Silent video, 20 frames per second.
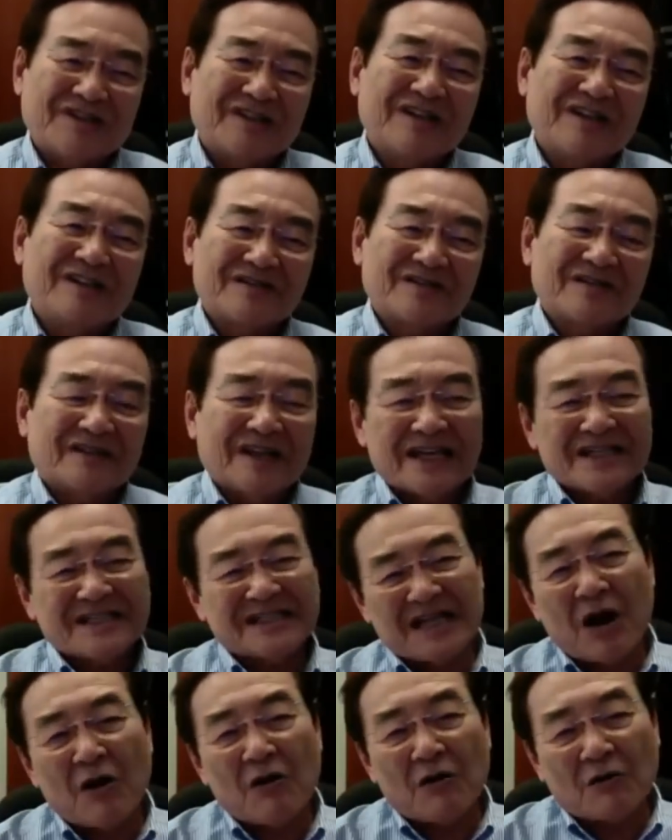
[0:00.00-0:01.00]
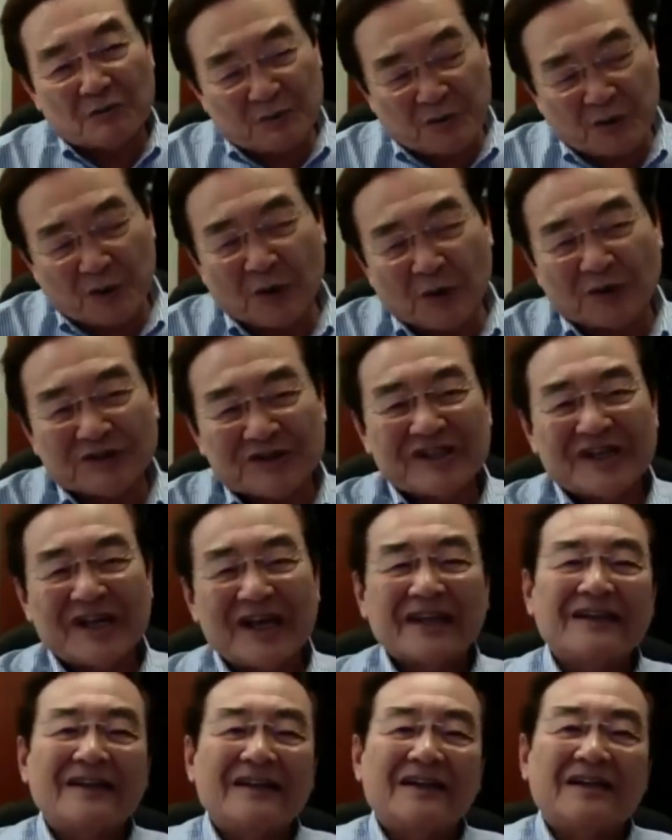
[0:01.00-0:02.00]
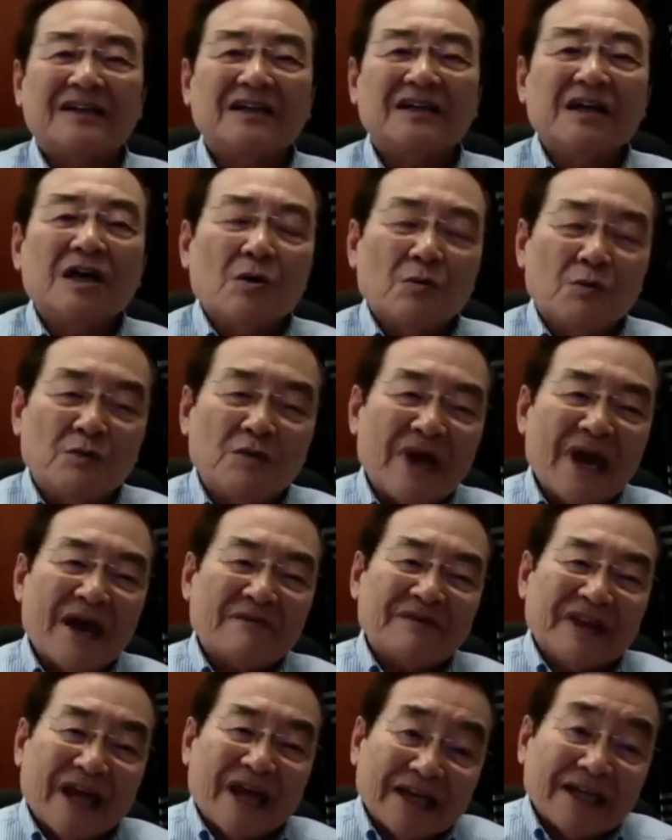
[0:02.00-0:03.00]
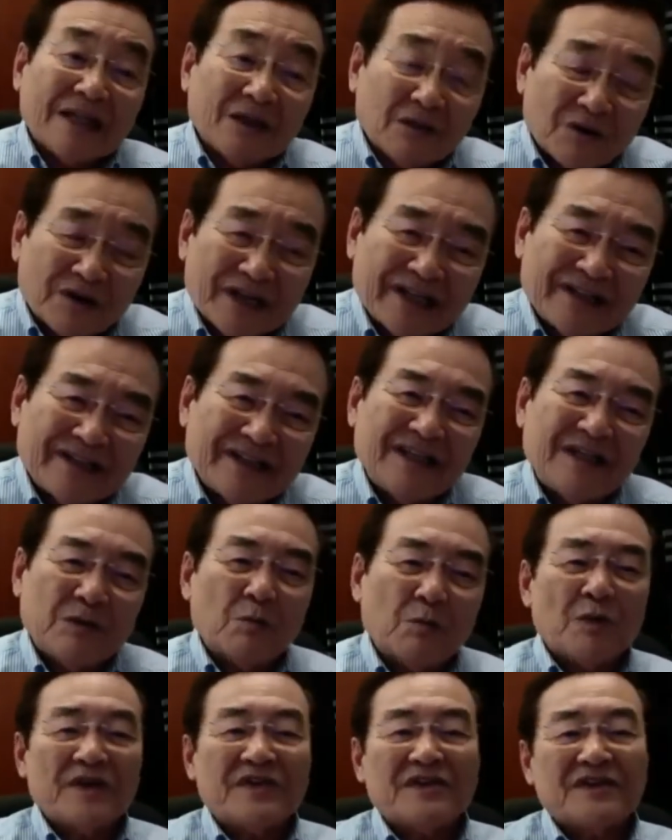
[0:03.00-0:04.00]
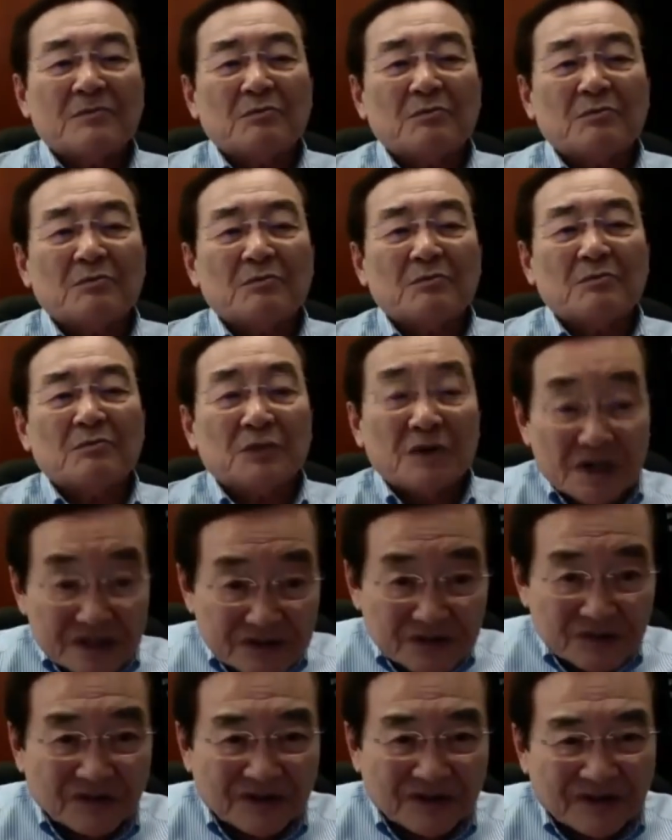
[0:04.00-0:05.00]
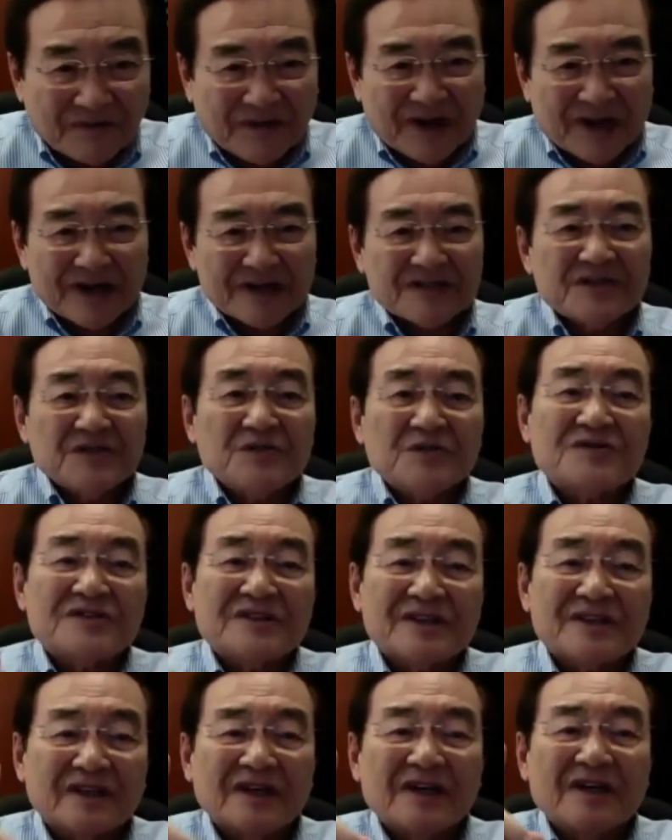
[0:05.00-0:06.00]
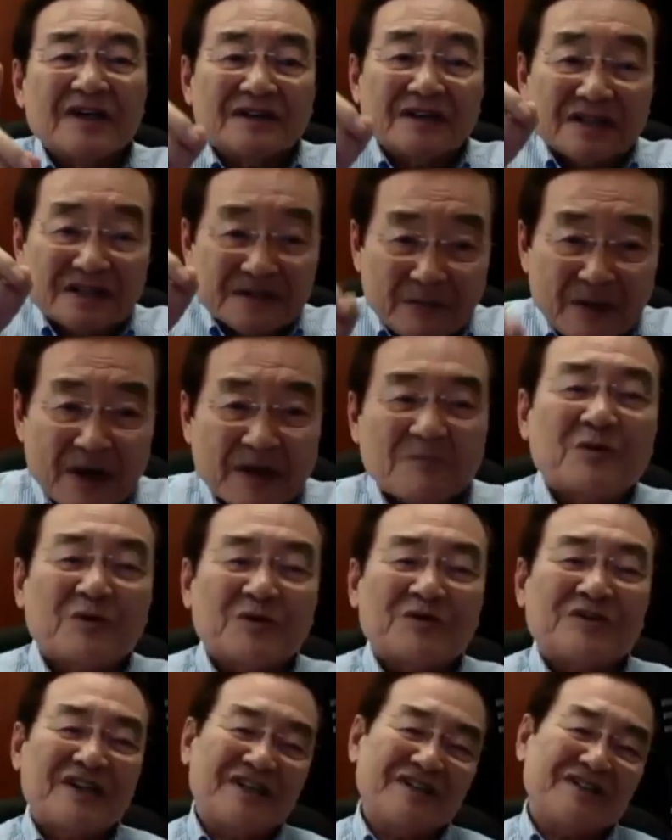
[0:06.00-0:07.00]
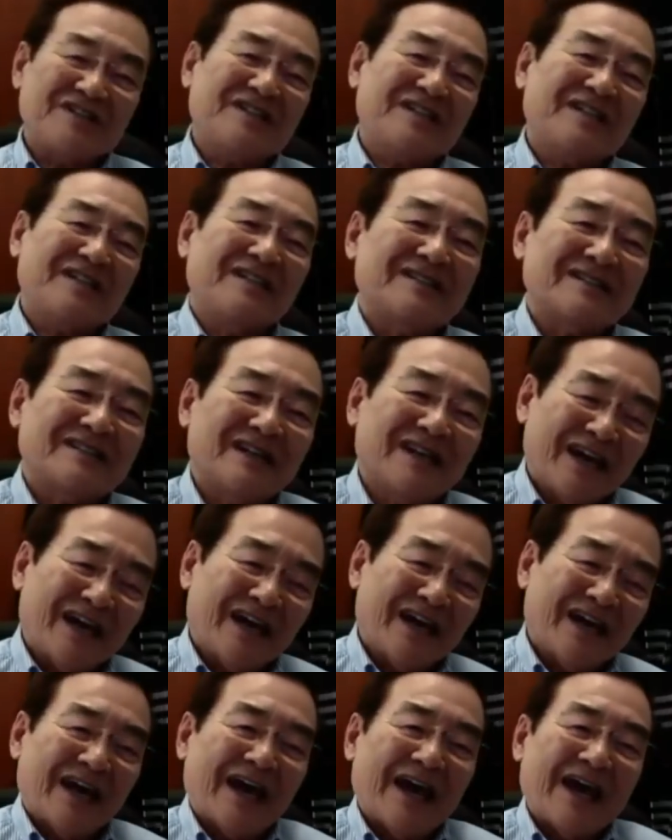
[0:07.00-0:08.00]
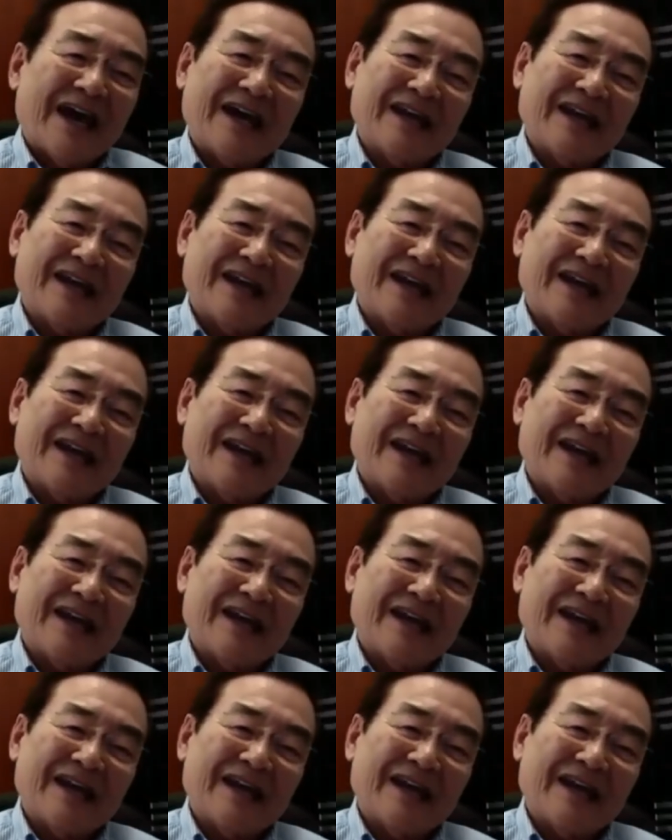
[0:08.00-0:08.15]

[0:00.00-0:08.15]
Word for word: So that's approach, and uh, we have done it already with the MERS coronavirus using the spike protein genes. And